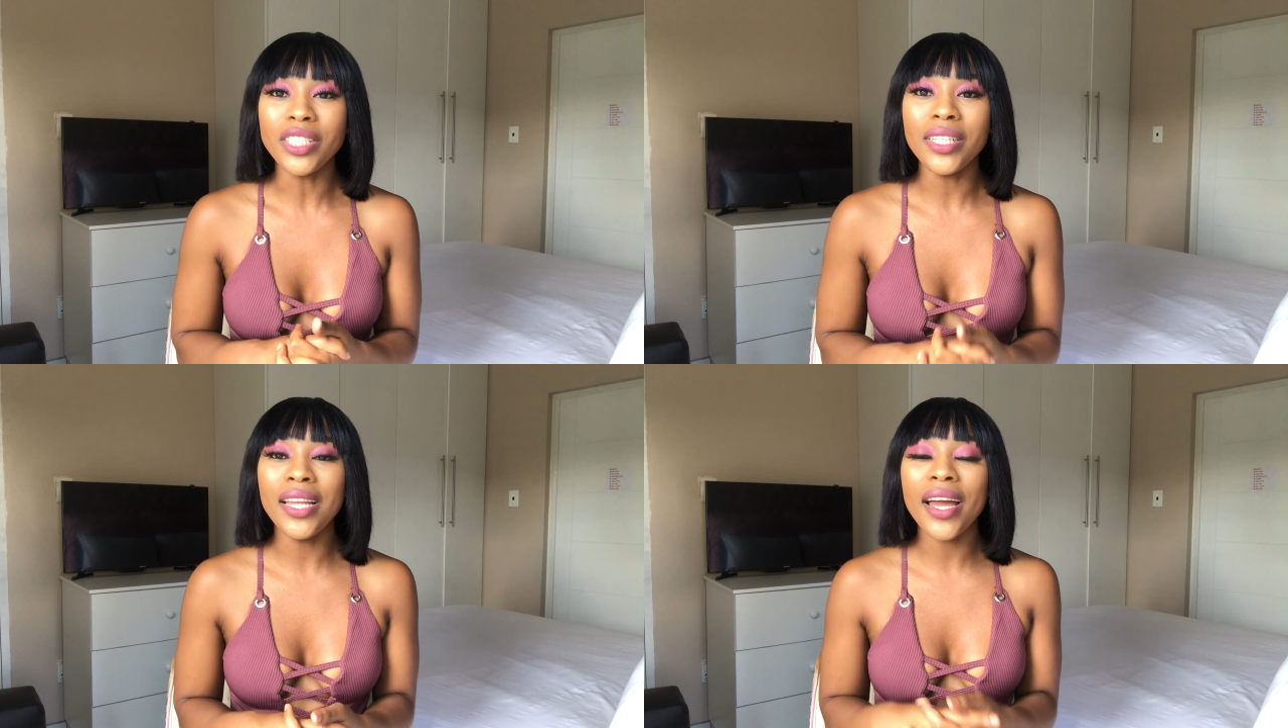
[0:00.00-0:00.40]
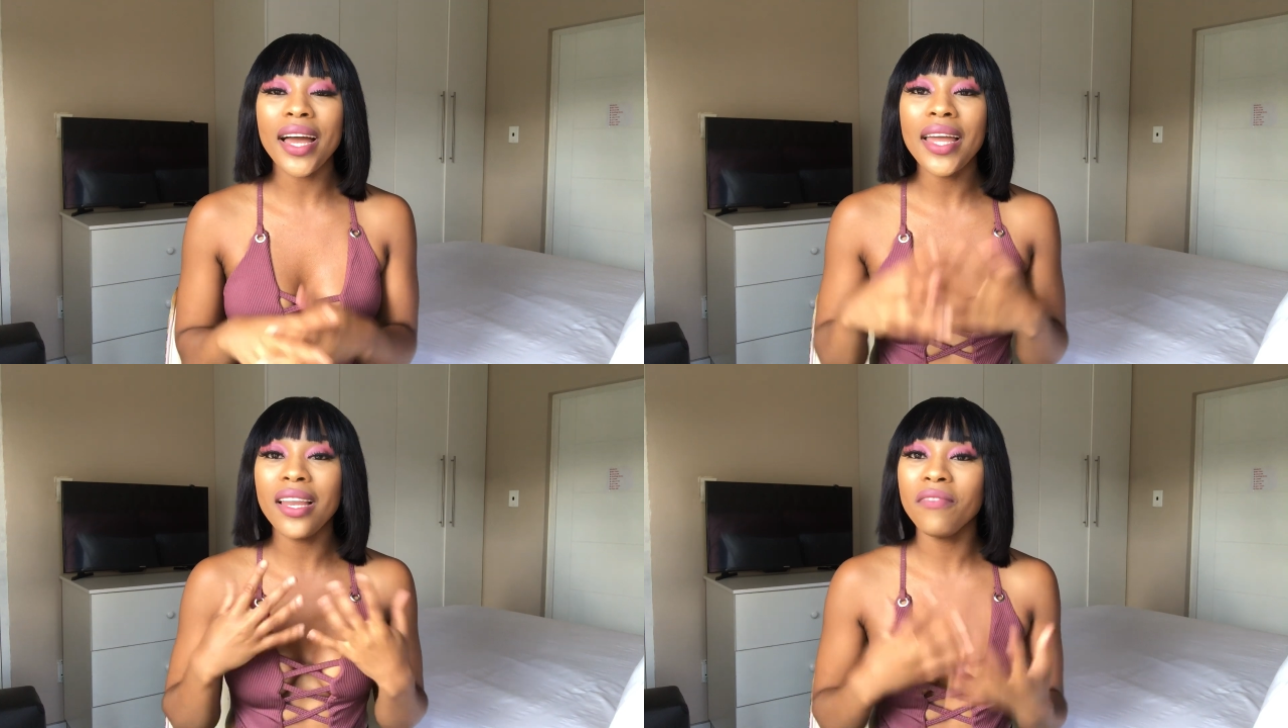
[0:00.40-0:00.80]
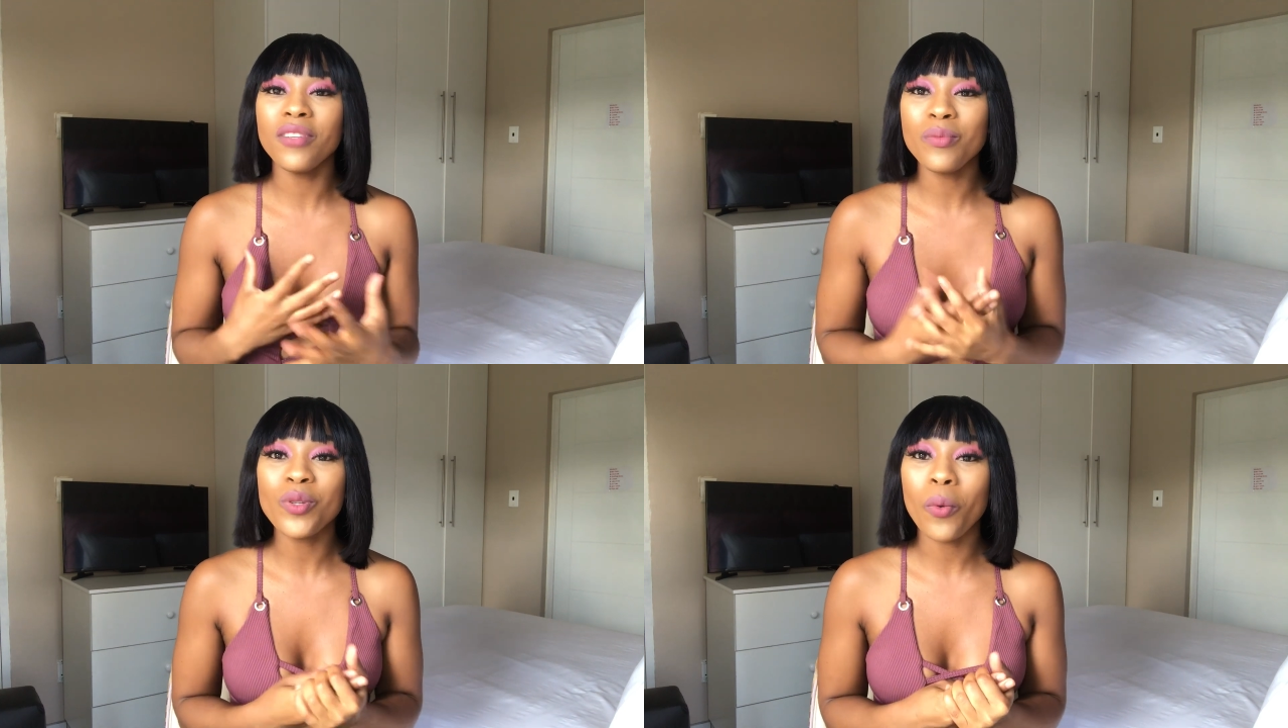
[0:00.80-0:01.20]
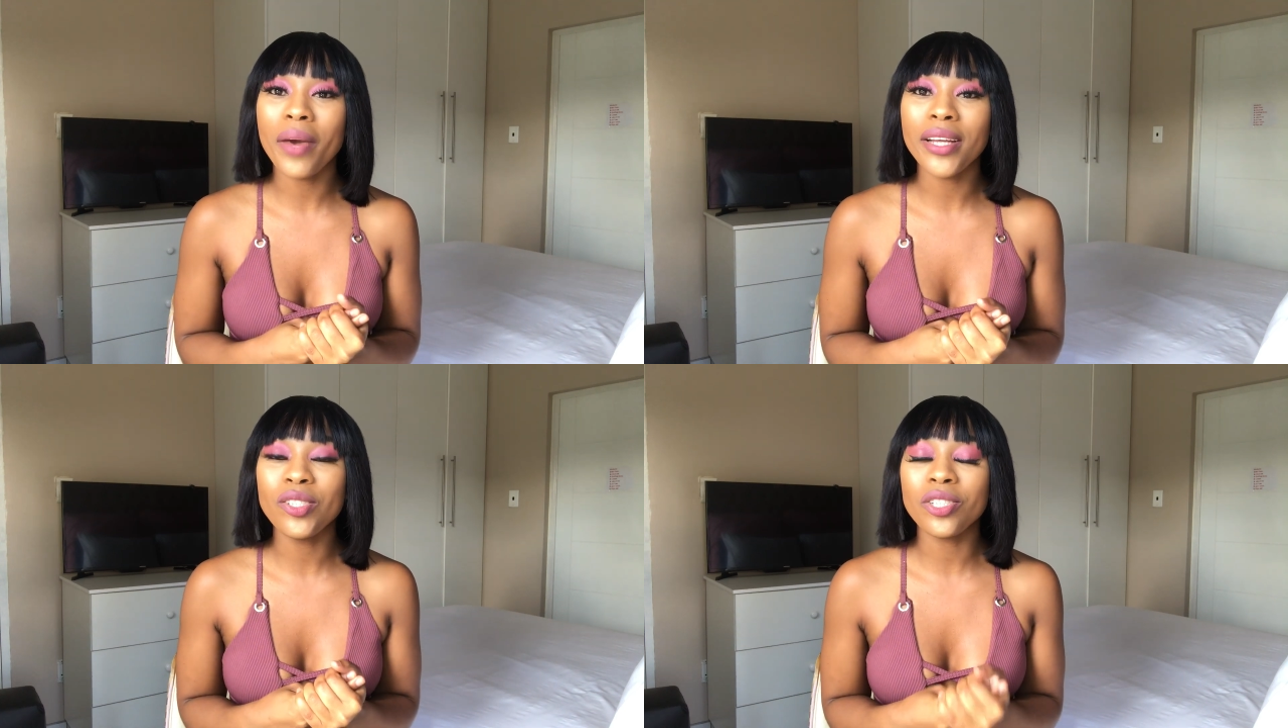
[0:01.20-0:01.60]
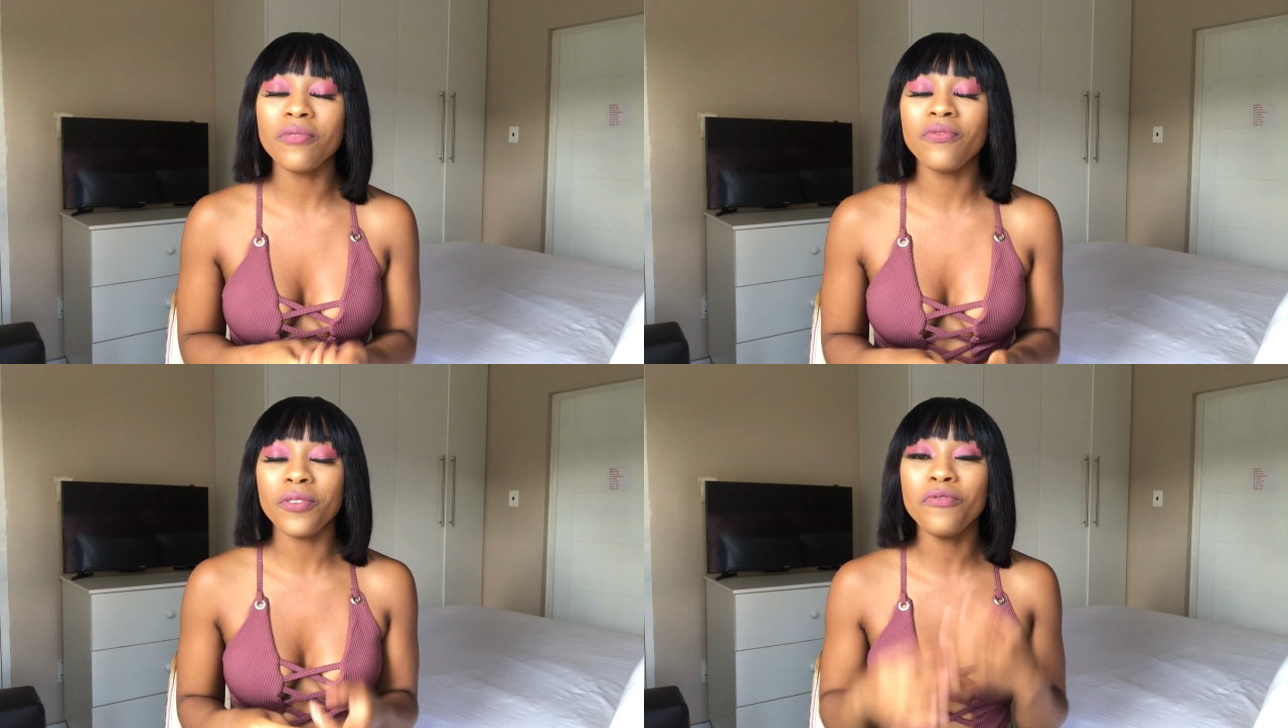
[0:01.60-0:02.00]
like I love them so much.
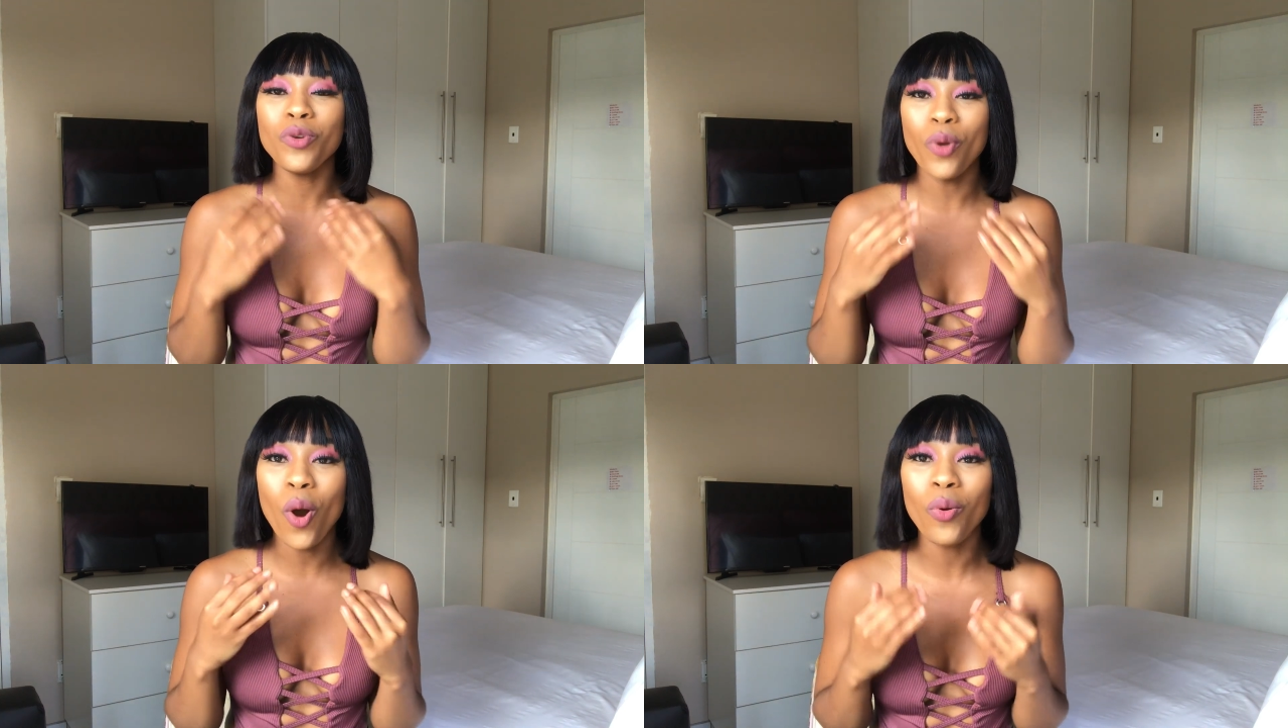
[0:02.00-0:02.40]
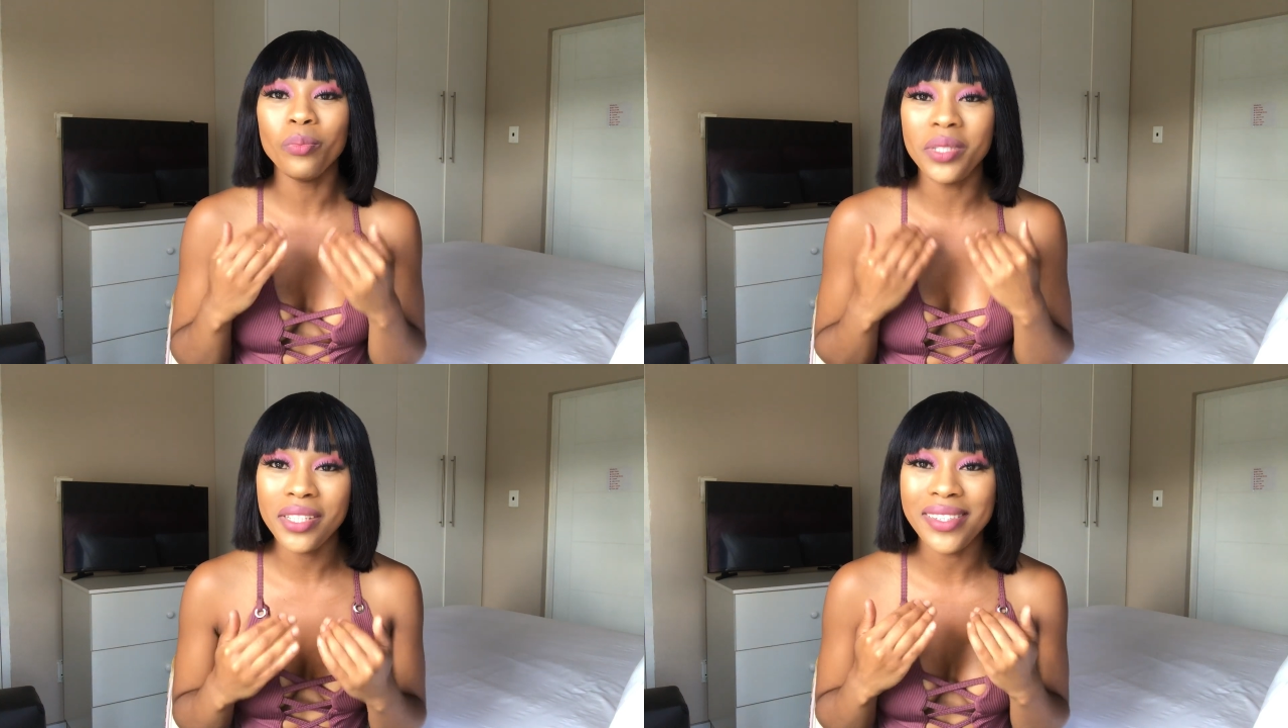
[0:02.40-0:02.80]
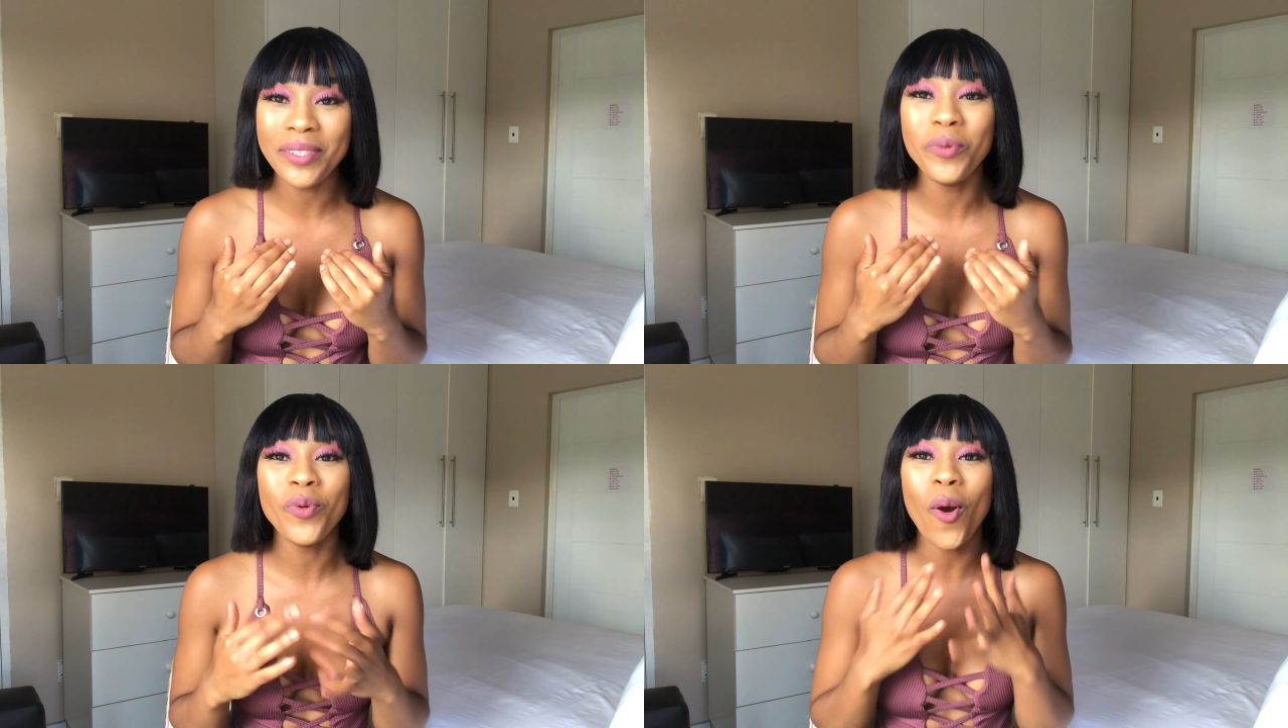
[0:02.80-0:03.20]
If you know me,